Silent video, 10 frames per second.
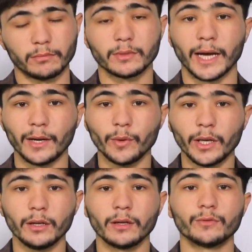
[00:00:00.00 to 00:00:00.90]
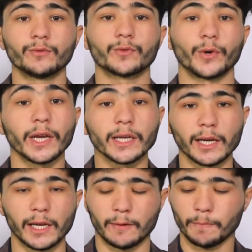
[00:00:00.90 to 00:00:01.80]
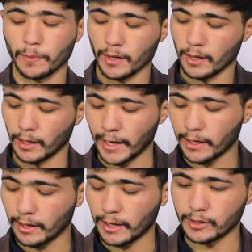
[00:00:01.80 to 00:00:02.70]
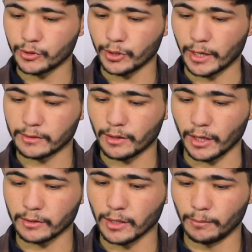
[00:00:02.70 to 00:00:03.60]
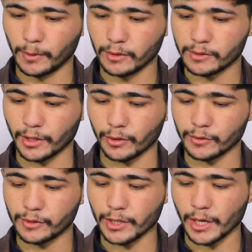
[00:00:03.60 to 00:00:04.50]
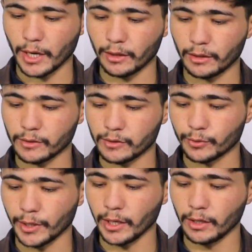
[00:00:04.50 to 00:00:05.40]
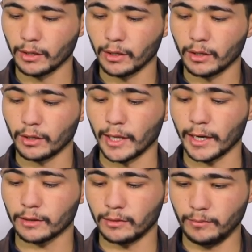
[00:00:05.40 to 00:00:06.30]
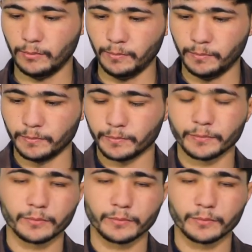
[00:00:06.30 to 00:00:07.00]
tanween frankly. Like as the examples that you see in the screen, like the